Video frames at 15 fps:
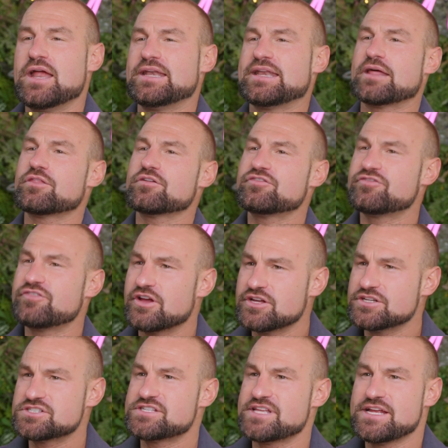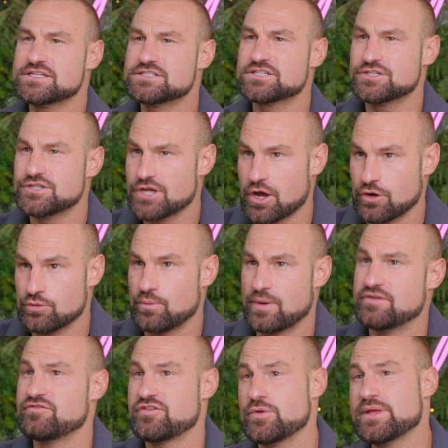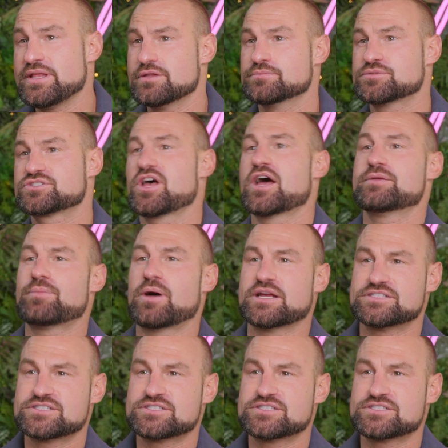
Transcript: Now, the first thing to note when viewing them side by